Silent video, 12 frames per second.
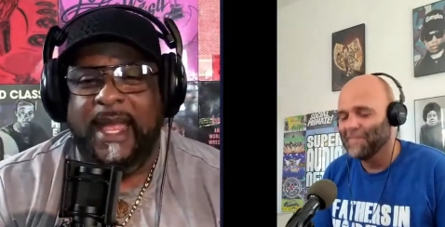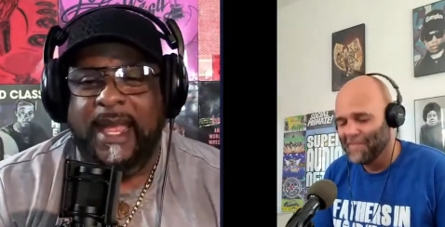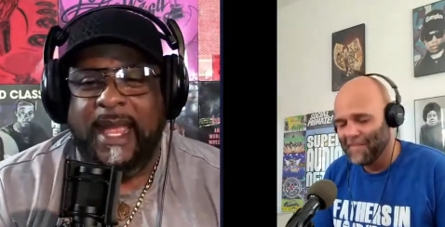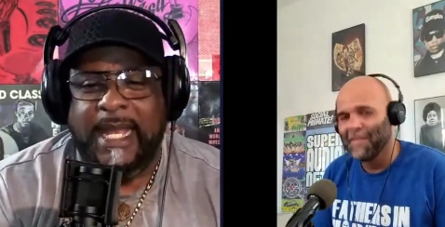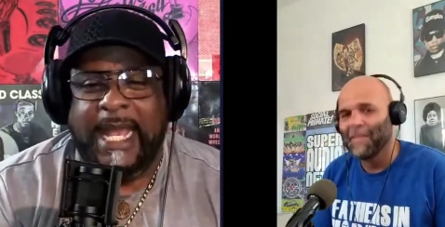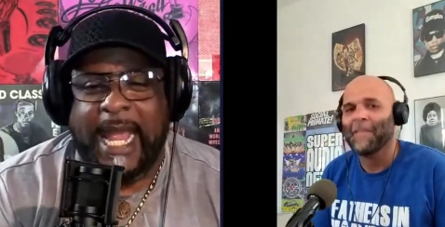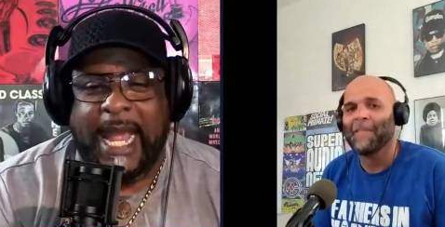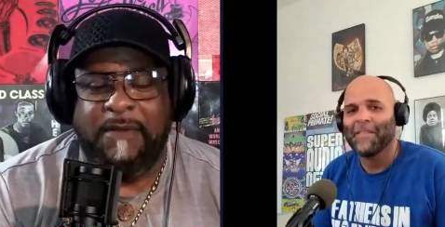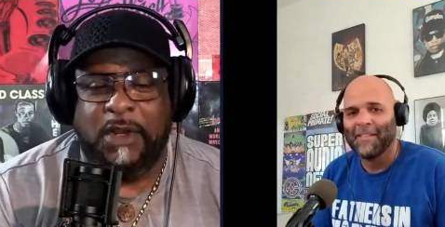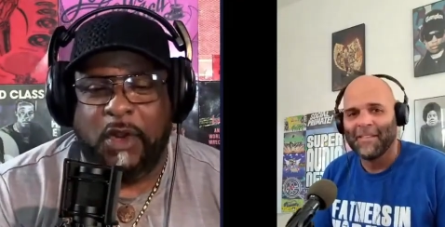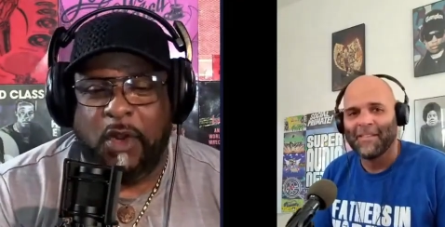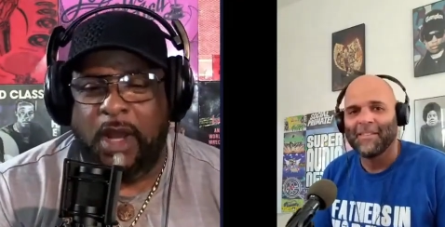Speaker 1: And to have a
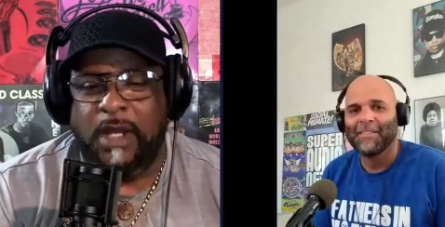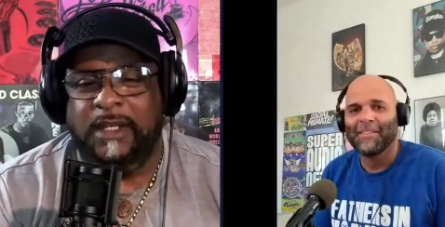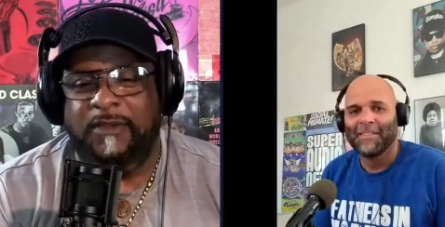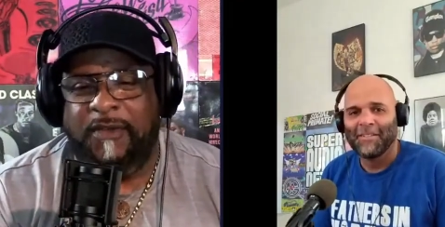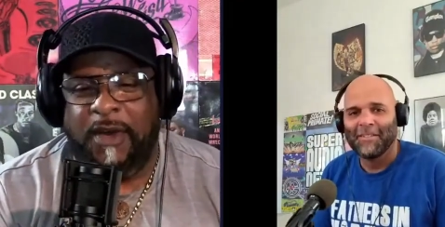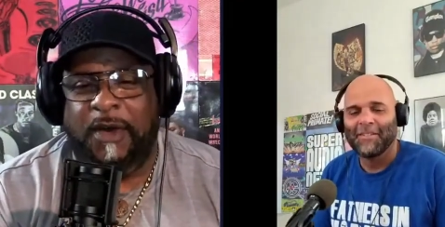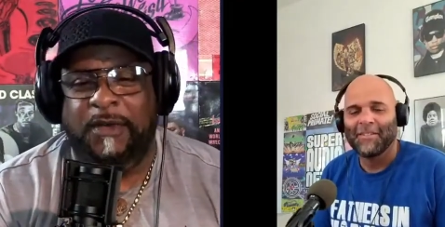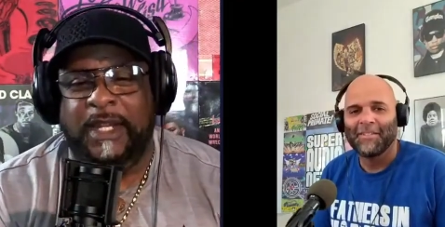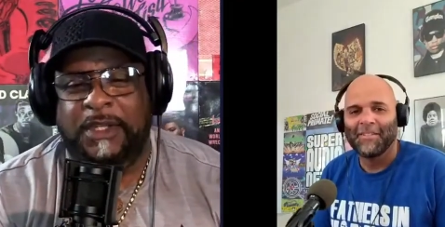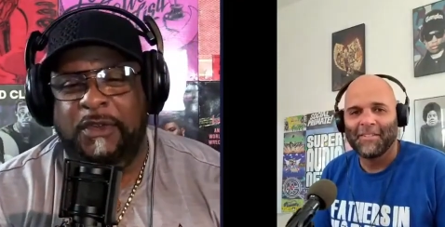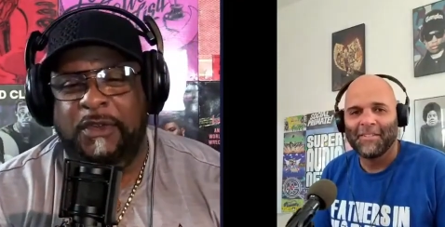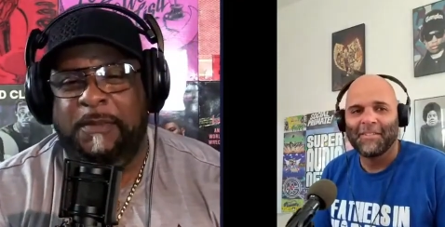cordless phone that
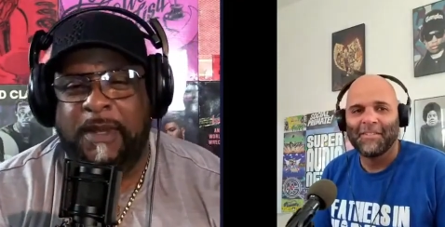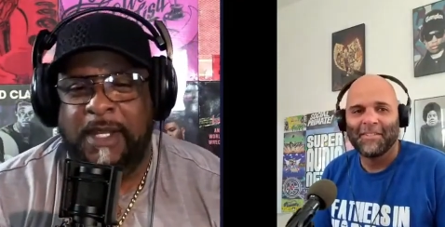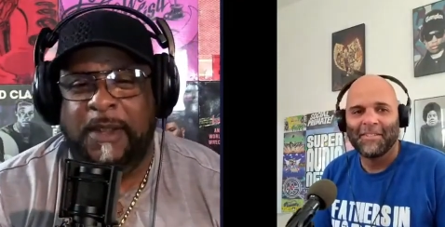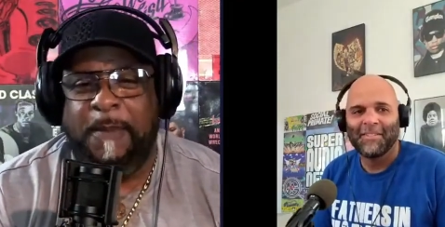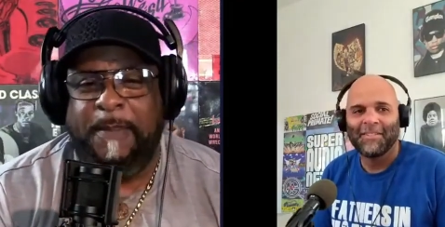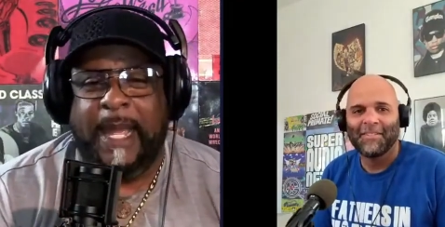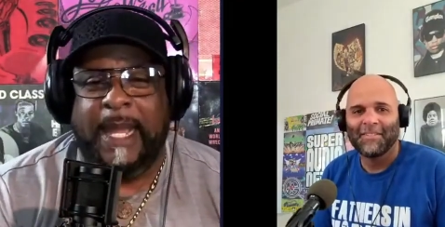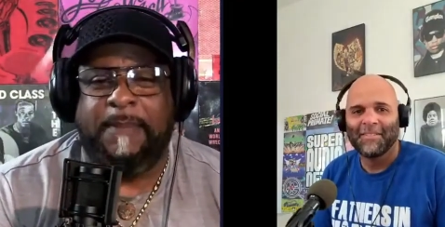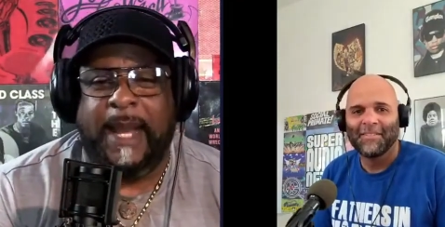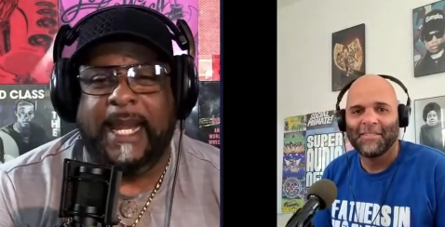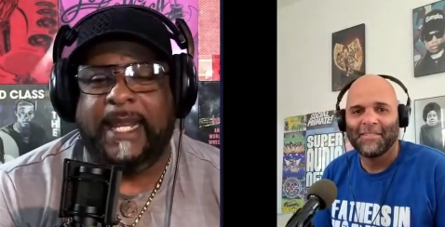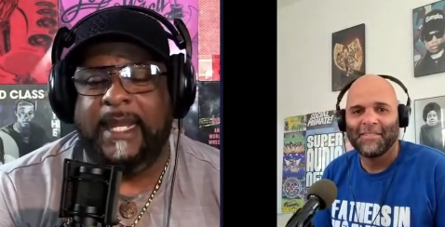you can put in your back
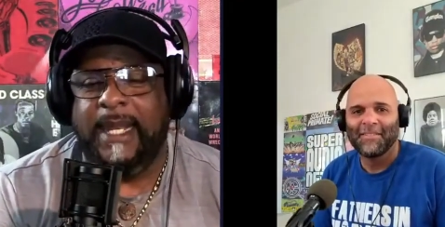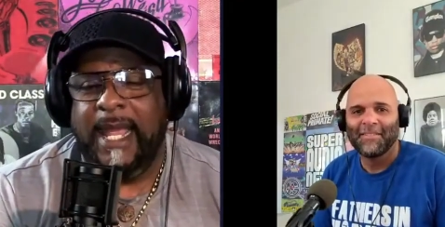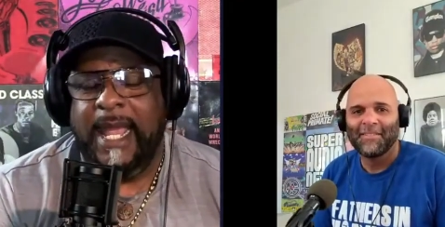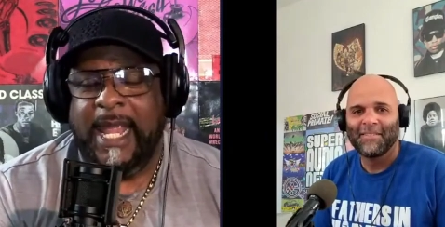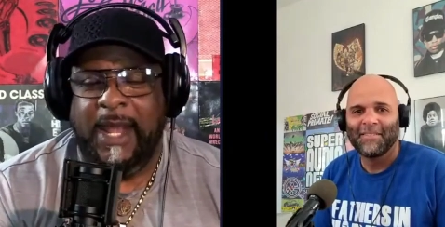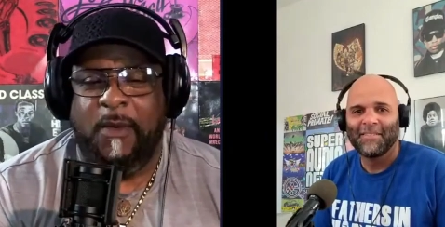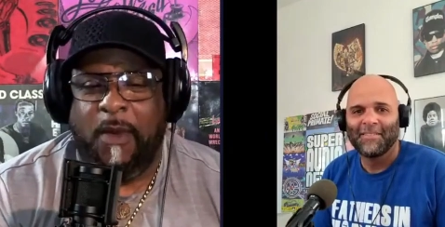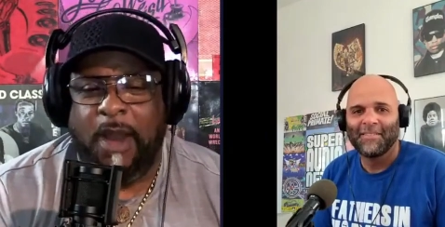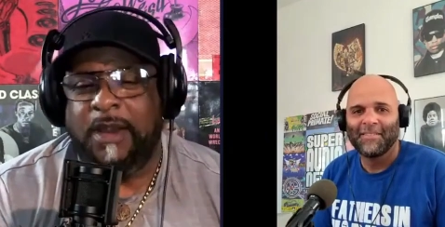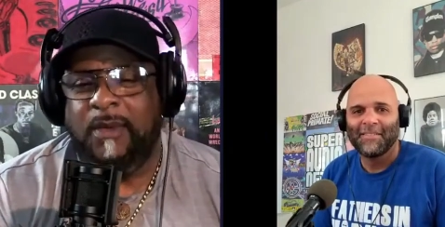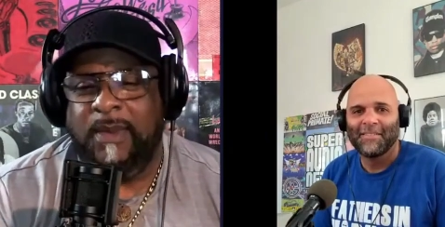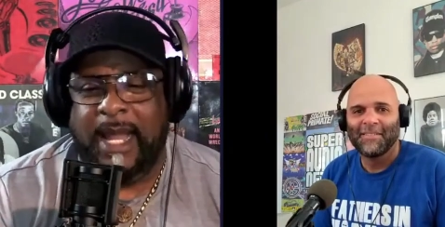pocket and walk
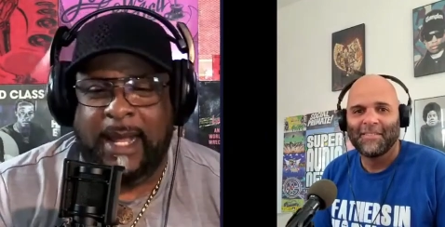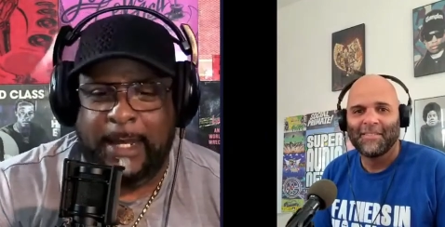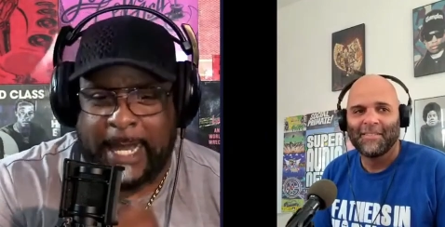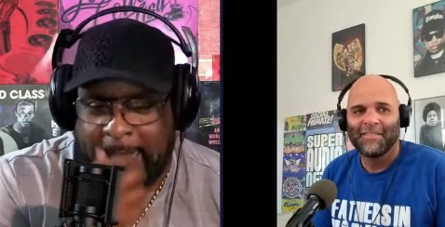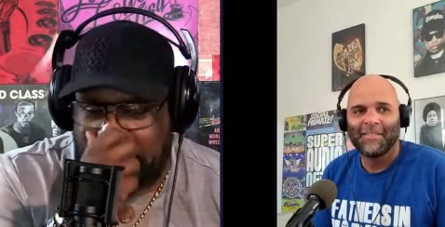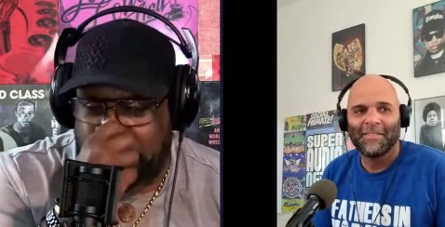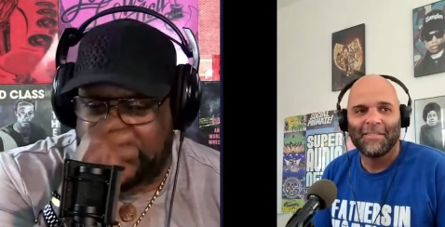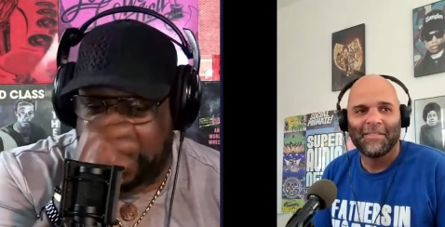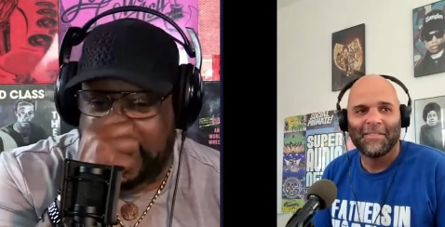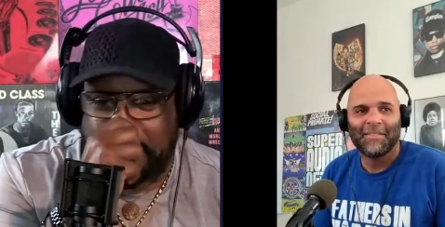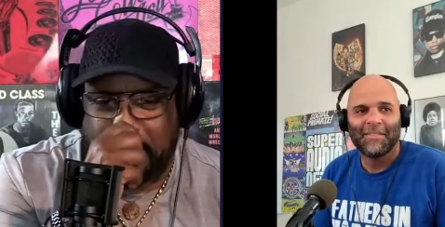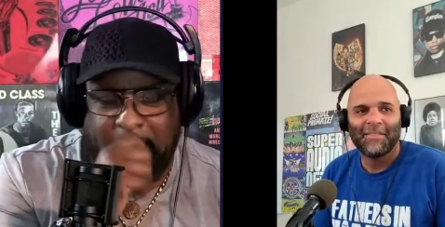around the house in,
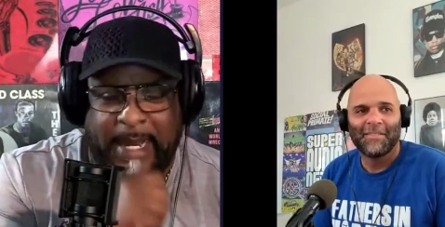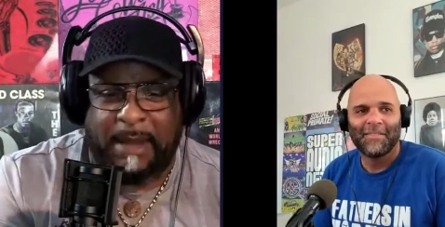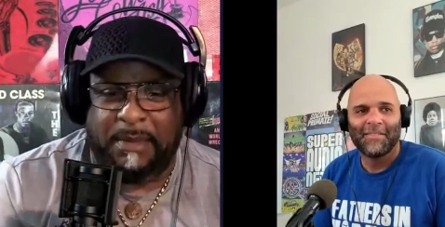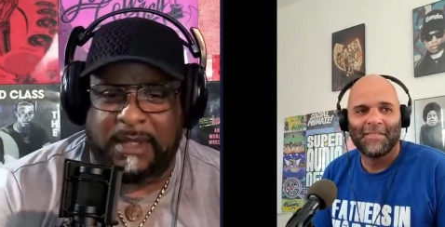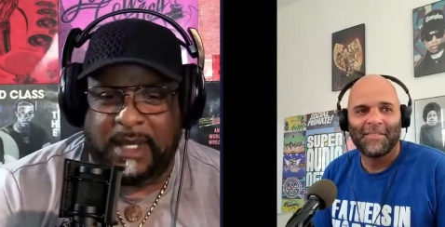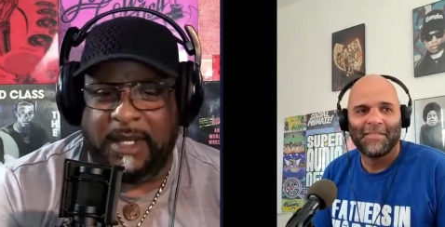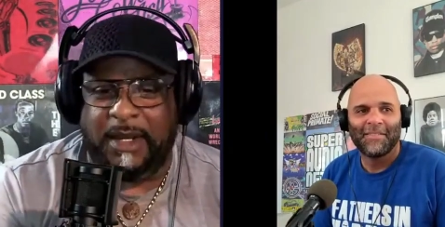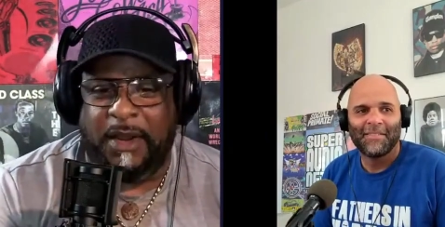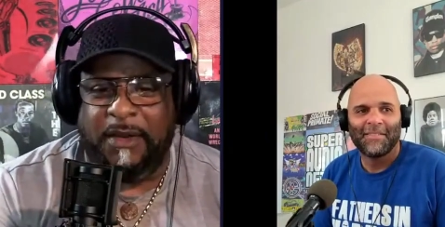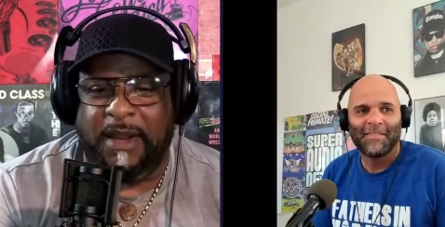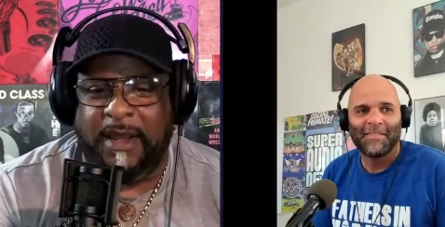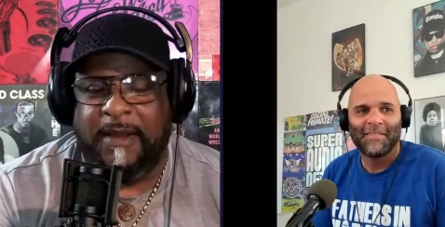that was unheard
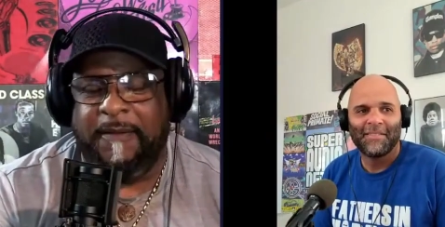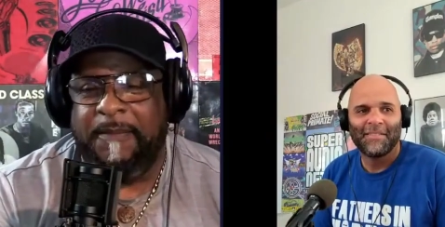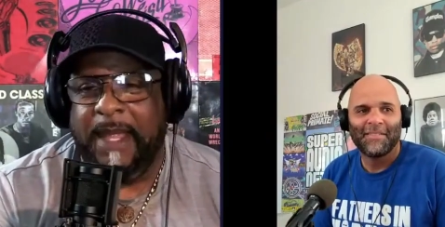of.